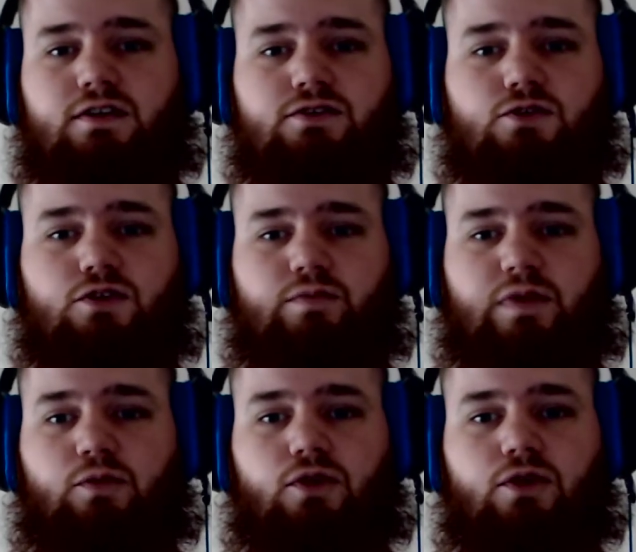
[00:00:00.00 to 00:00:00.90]
to the
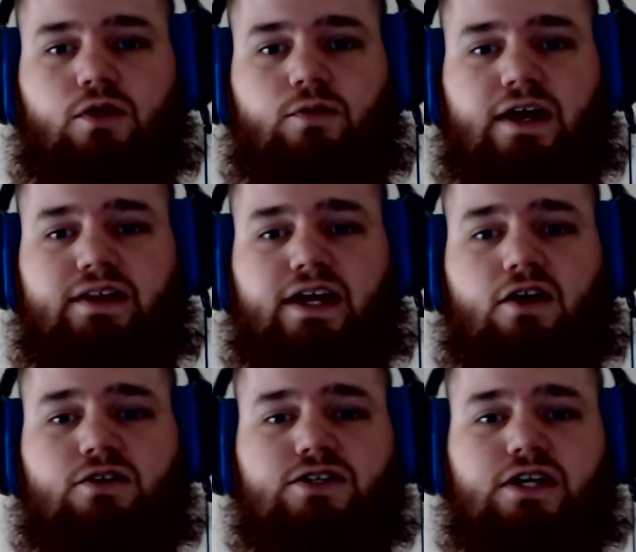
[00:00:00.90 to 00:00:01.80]
people who are behind the
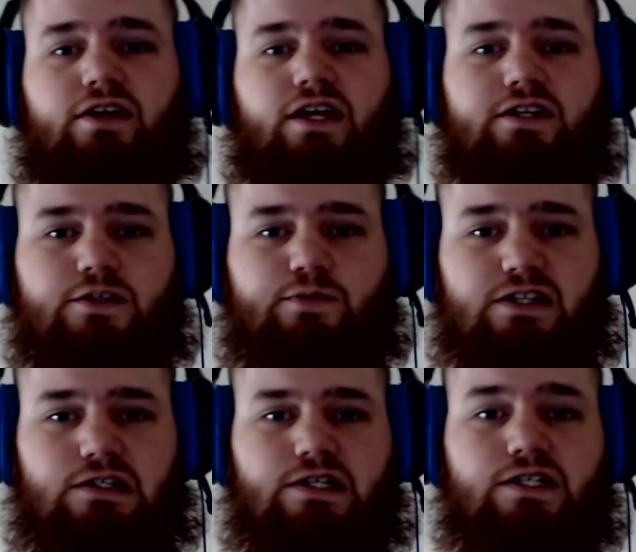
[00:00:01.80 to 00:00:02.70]
counter selling it at
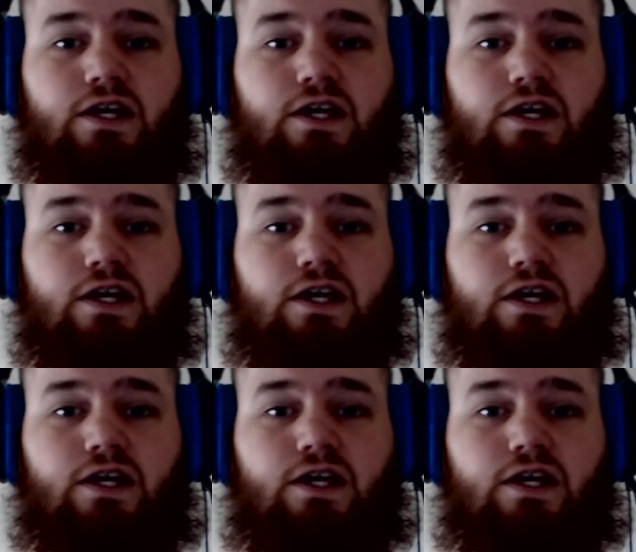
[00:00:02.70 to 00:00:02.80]
dispensaries,